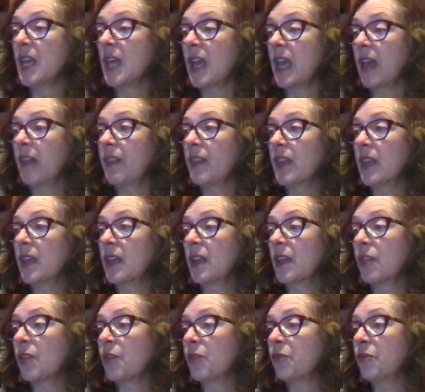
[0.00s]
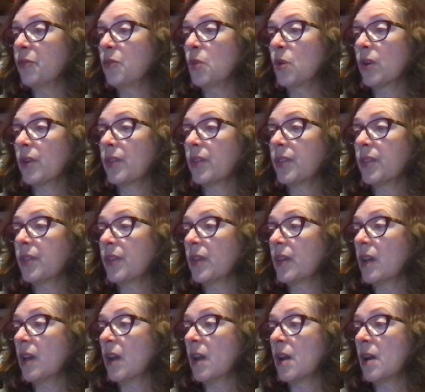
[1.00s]
And then the fourth
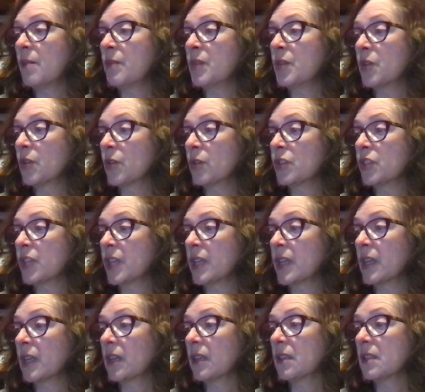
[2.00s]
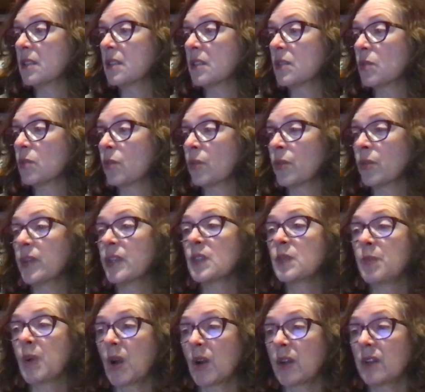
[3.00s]
um, neurogenic disorder is
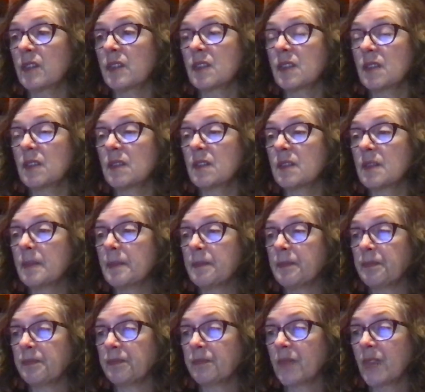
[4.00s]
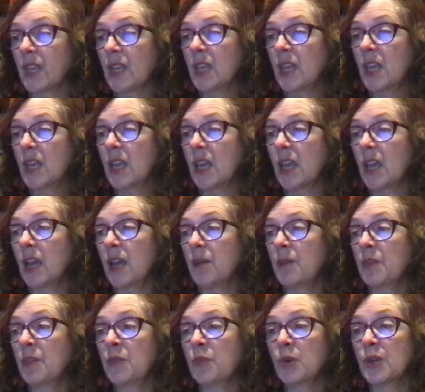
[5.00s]
Parkinson's. Um,
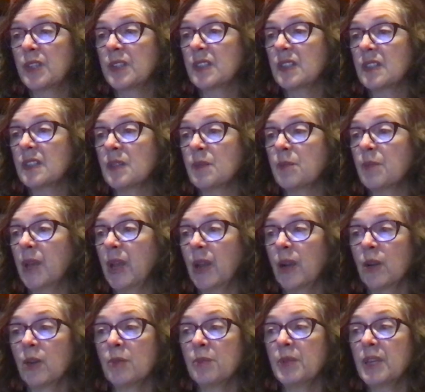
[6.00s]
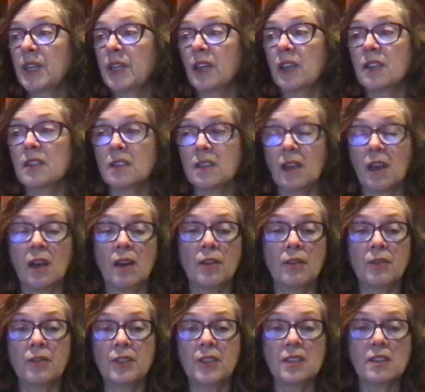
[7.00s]
the voice is impaired because
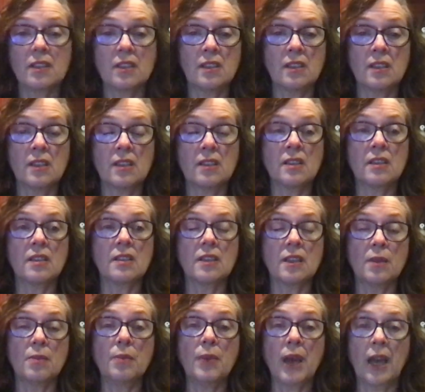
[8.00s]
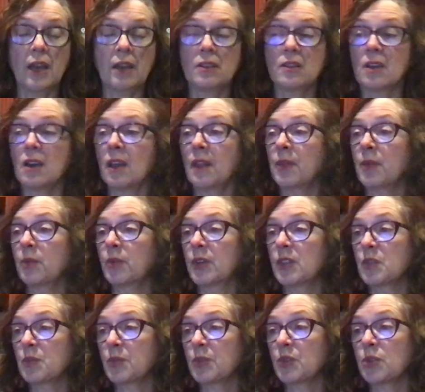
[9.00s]
of this disease's impact on the
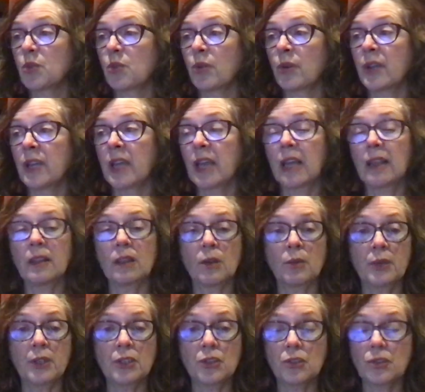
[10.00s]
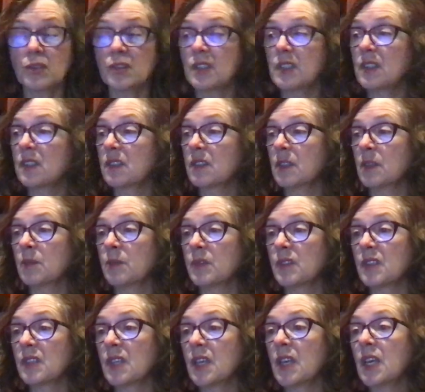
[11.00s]
respiratory and laryngeal
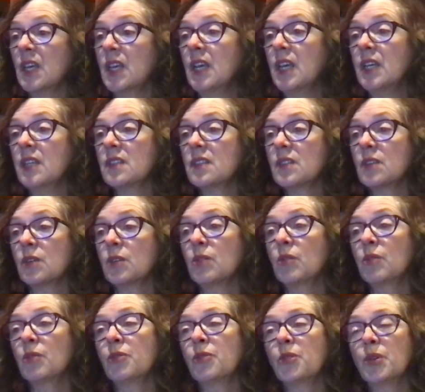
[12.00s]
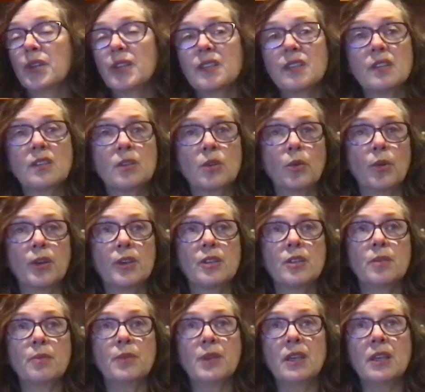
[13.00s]
systems. So, voice is going
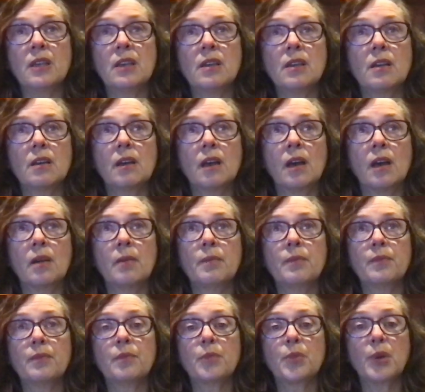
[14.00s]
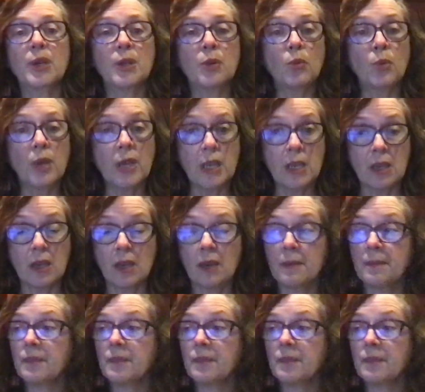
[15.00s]
to be um, pretty weak,